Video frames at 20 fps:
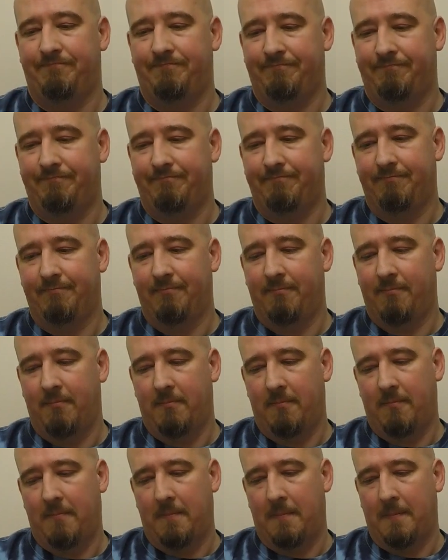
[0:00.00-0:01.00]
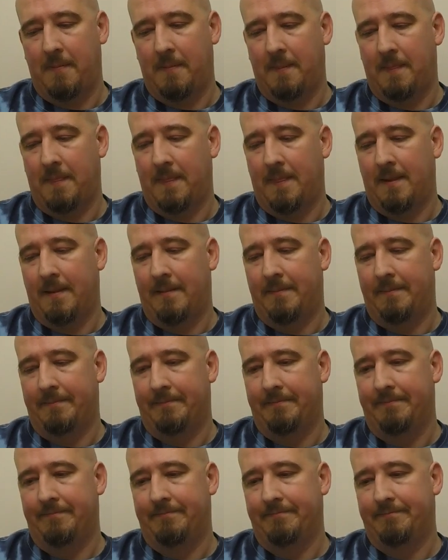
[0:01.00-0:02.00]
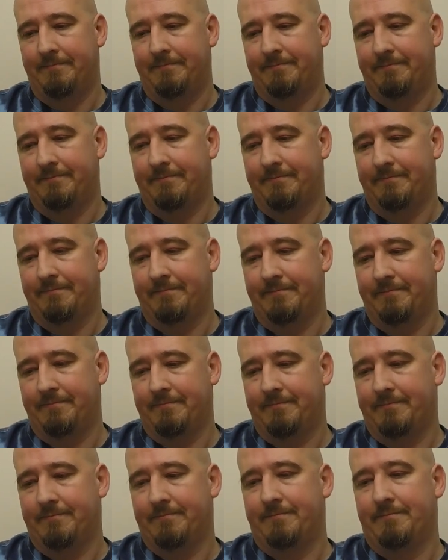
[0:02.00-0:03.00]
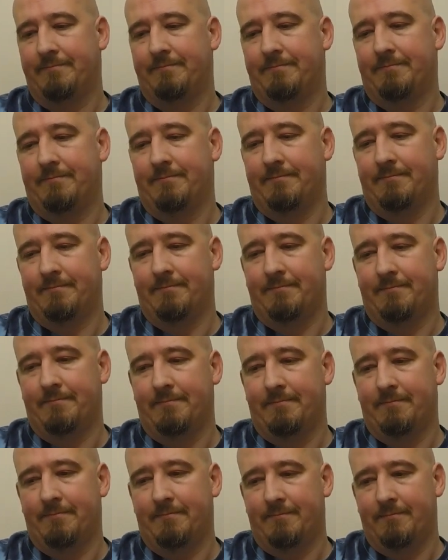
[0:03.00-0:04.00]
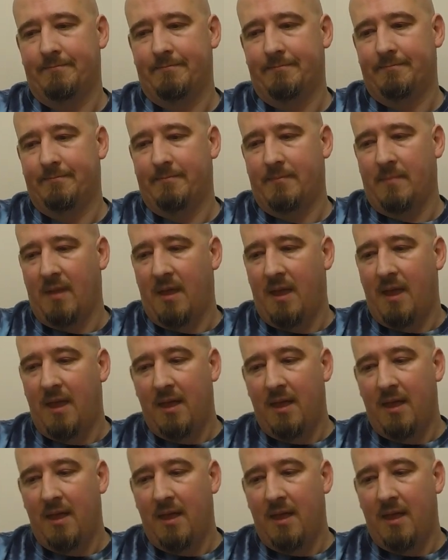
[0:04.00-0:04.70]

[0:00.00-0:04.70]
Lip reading: (no one is talking)